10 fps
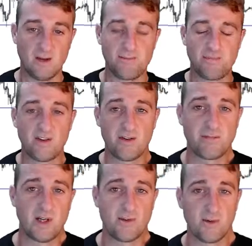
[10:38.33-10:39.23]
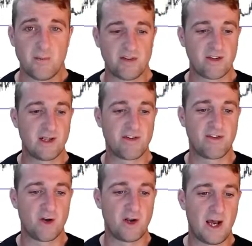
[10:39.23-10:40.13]
pretty much a basic
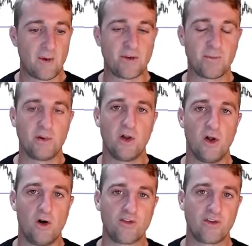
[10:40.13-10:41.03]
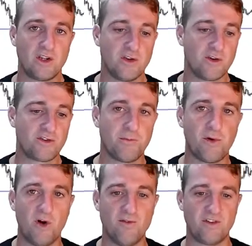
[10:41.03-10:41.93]
lesson on how to plot your
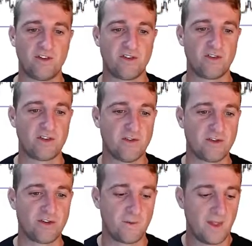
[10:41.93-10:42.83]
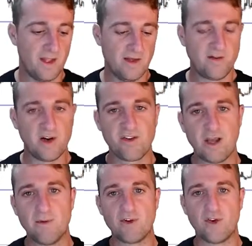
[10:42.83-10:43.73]
support and resistance levels. So thanks
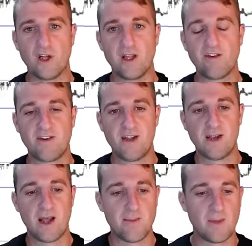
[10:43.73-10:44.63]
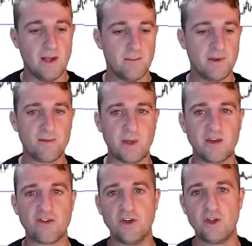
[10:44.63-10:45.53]
very much for listening. Please make
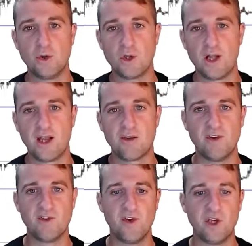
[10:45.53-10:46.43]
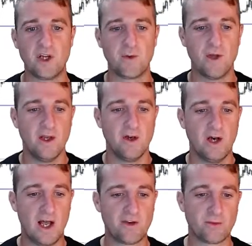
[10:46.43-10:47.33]
sure you do like this video
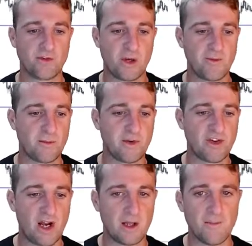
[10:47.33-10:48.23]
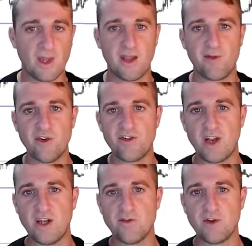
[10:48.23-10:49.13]
and subscribe to my channel. If there is
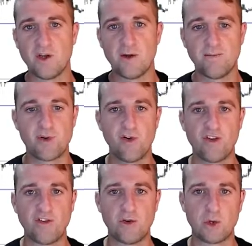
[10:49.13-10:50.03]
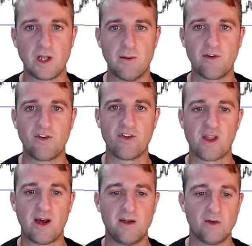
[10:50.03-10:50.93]
any other projects you would like me to
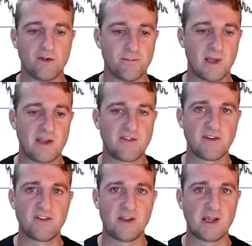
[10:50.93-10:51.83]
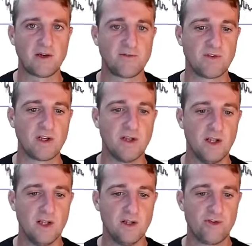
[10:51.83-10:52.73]
check out and do some basic TA on, then
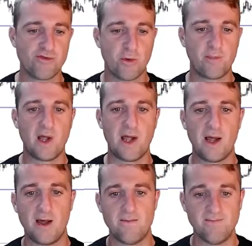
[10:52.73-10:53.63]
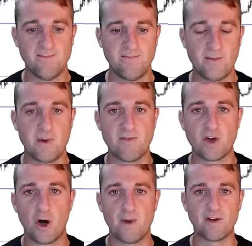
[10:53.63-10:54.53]
drop them in the
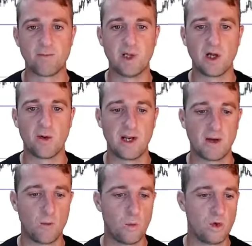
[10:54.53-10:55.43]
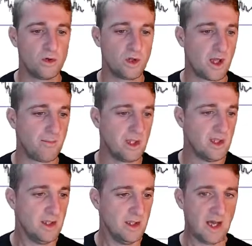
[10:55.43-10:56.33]
comments below and I will
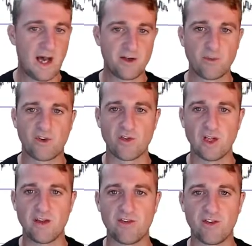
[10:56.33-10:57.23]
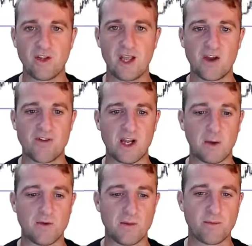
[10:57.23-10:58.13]
add them to the list and get
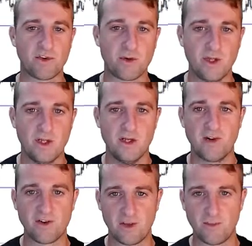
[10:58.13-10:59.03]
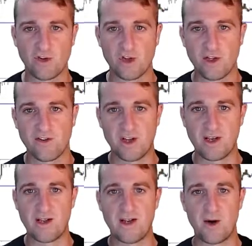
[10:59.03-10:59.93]
cracking with them. So thanks very much for listening
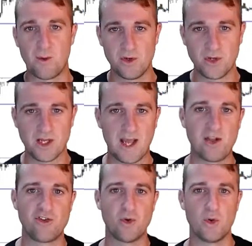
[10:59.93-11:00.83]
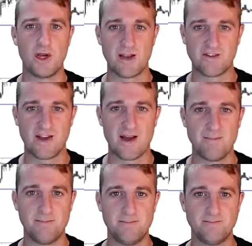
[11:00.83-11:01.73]
and I will catch you next time.